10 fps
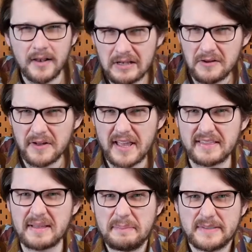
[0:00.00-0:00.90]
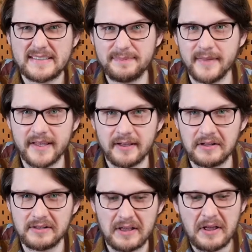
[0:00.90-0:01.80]
Look at them
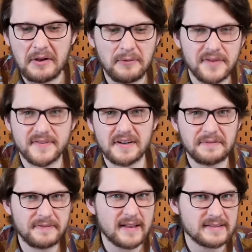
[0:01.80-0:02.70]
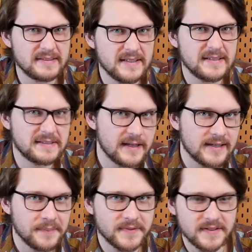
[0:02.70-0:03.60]
Smeagol with their fancy
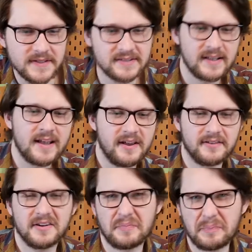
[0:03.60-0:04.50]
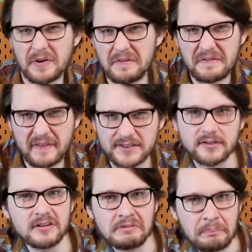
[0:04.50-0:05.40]
setups and their
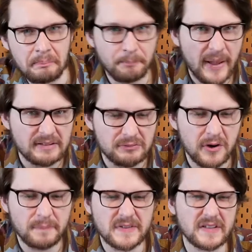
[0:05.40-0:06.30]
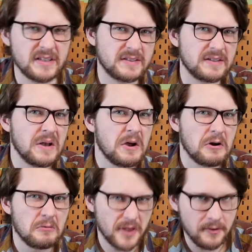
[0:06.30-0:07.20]
professional backdrops.
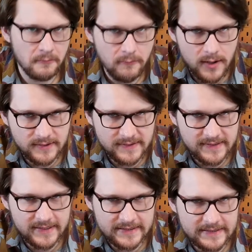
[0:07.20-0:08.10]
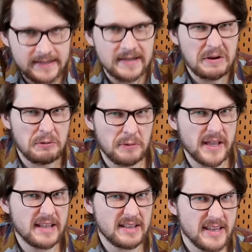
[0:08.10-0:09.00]
We wants it,
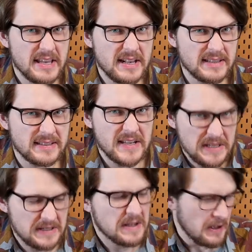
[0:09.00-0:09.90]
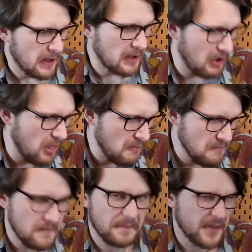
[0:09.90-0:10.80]
we needs it. Get
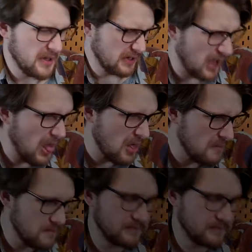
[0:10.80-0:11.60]
him, get him.